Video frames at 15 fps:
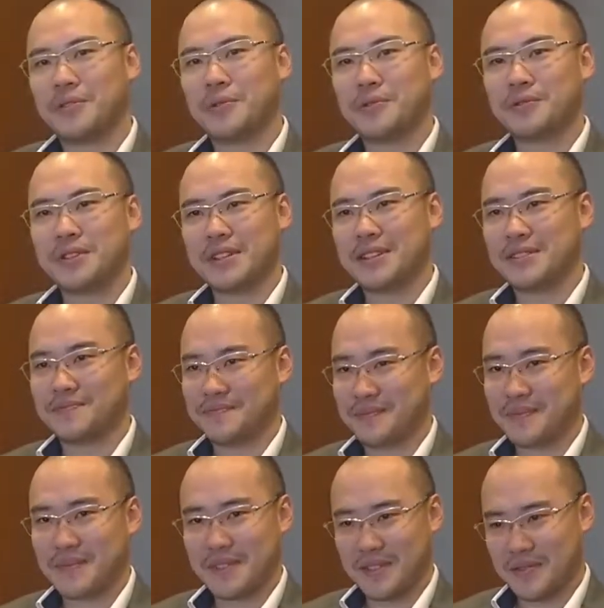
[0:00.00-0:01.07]
the whole thing,
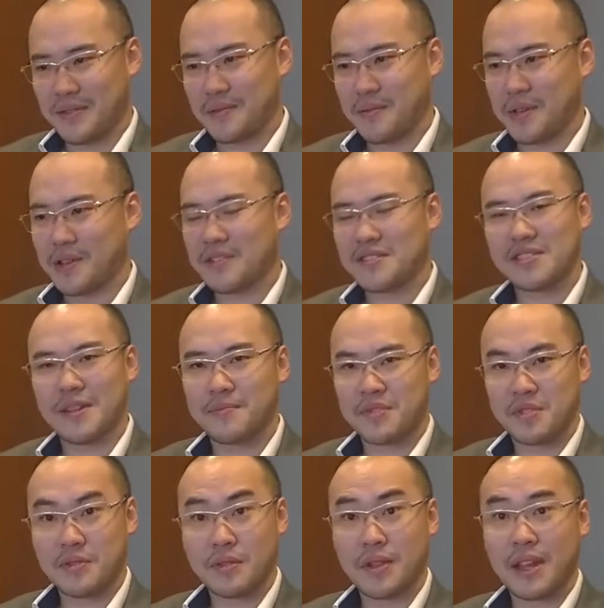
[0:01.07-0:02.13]
we
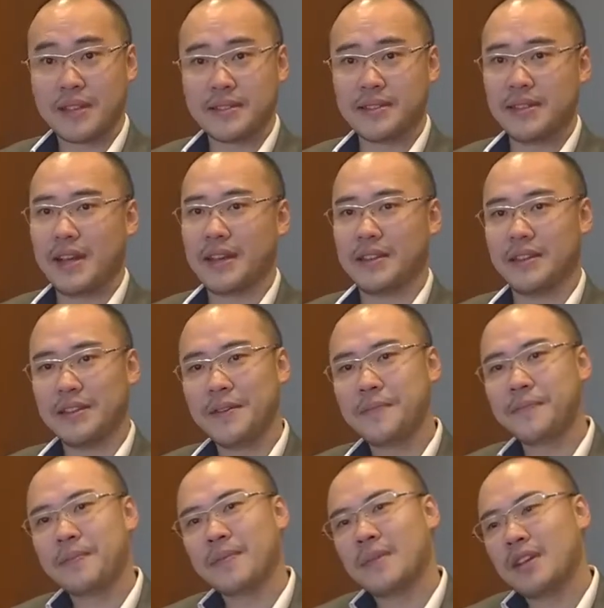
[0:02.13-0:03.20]
conceptualize the idea.
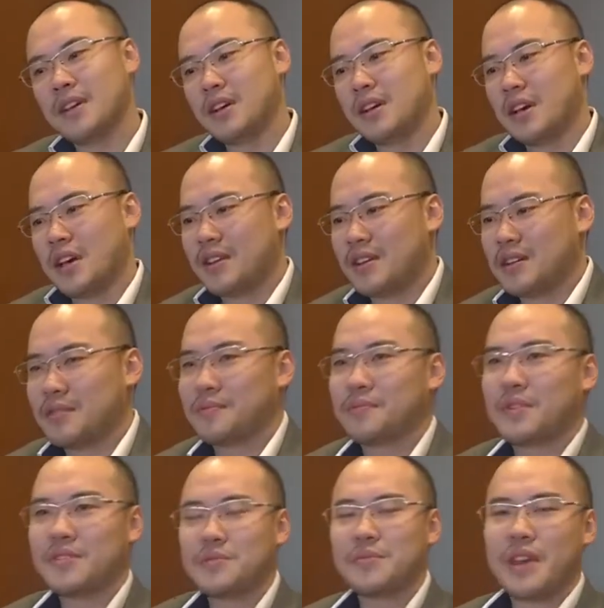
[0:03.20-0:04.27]

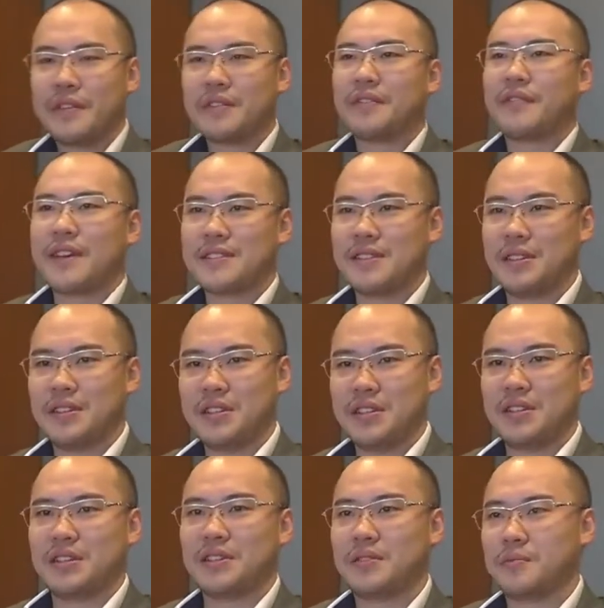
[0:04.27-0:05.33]
And because we have the
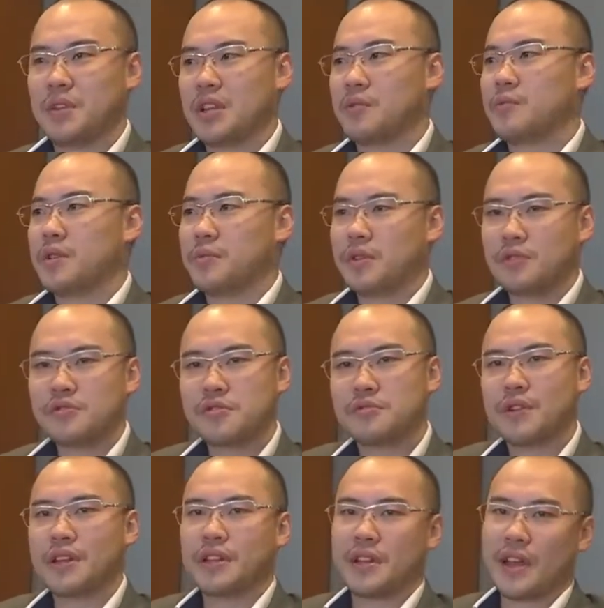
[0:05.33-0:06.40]
facility, meaning we also
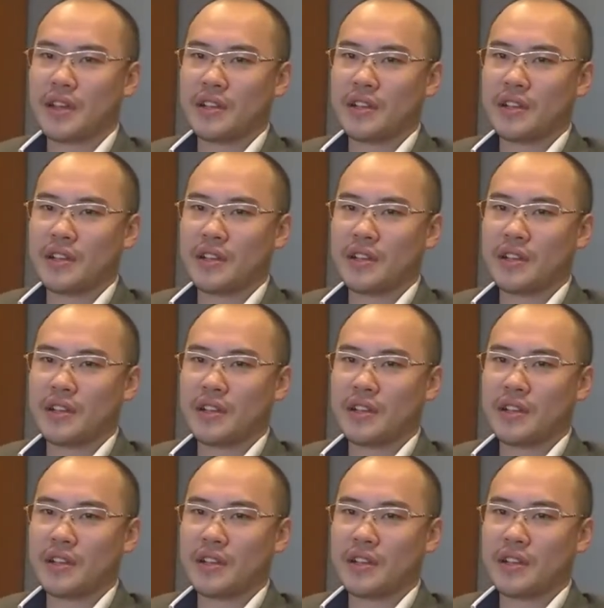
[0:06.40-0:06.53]
run an